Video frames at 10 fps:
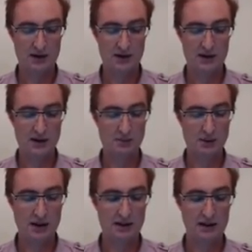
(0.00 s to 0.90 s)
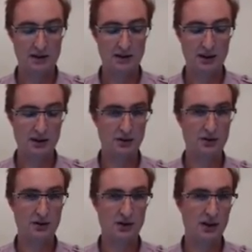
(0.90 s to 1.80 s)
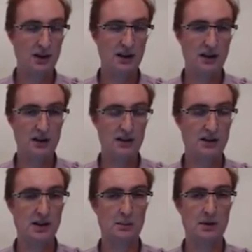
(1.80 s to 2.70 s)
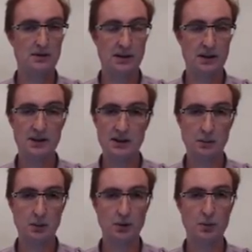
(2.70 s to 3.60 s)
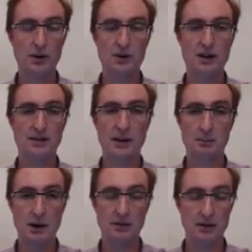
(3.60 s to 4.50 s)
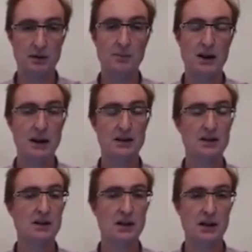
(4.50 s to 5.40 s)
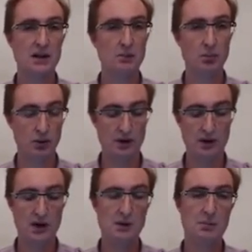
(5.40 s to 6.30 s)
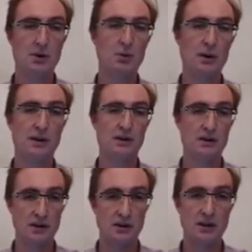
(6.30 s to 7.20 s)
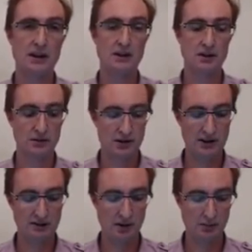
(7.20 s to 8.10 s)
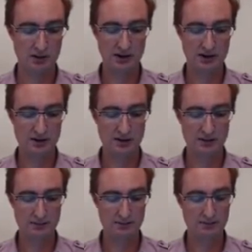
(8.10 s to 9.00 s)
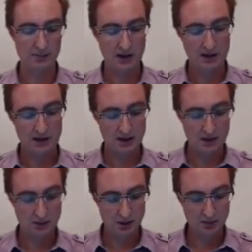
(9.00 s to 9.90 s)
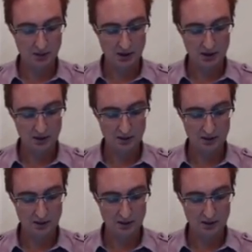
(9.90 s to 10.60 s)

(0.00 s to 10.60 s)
But as you can see here, the setup is fairly simple. We just have that buffer as a staging point between the send and receive operations. Down the bottom here,